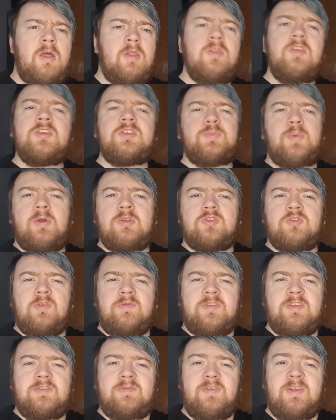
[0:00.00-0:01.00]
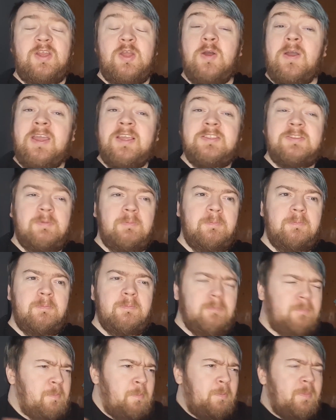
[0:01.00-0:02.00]
The sponsor of this video is
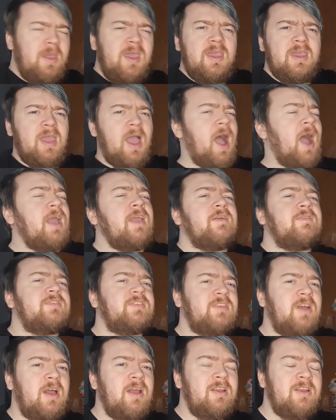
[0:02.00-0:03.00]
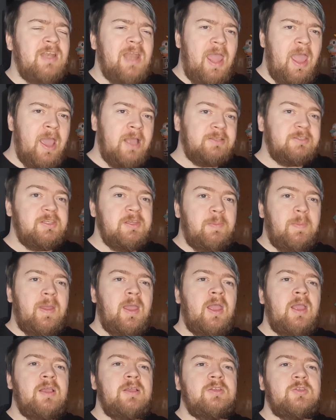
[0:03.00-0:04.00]
me. I have started an Etsy
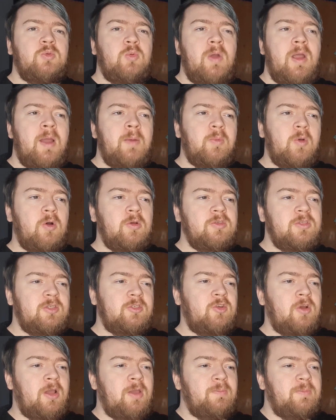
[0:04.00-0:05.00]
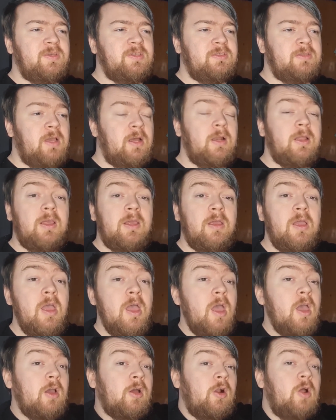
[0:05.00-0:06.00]
page where I'm going to try and be selling
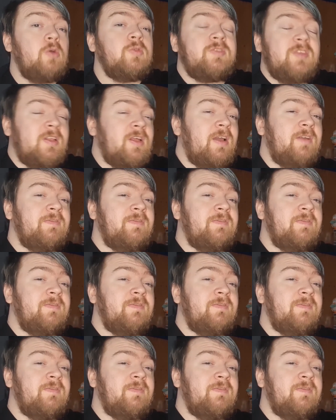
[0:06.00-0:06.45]
clothes that